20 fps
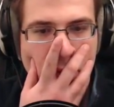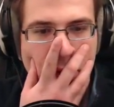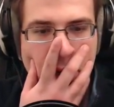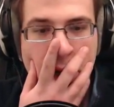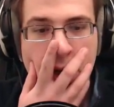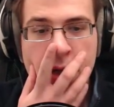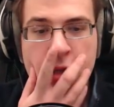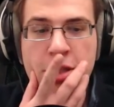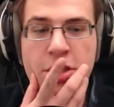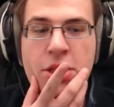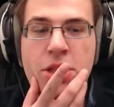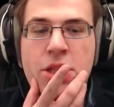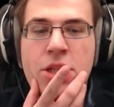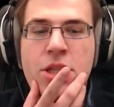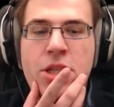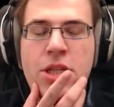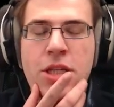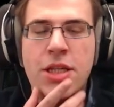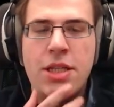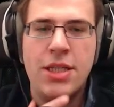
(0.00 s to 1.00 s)
Oh,
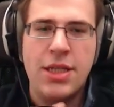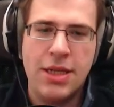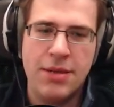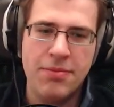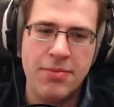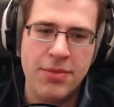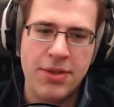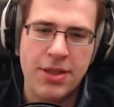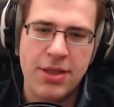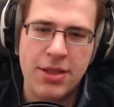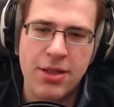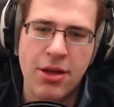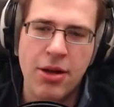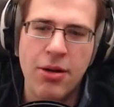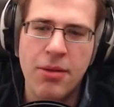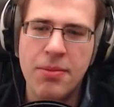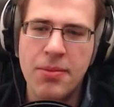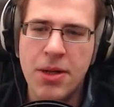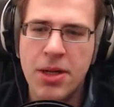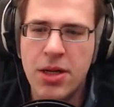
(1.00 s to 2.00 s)
Jesus,
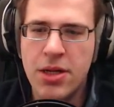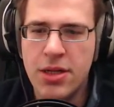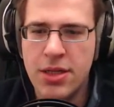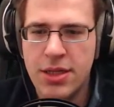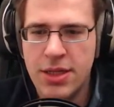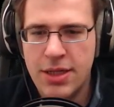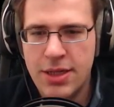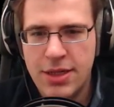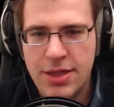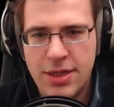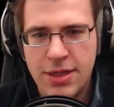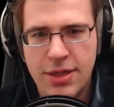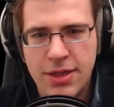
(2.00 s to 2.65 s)
come on.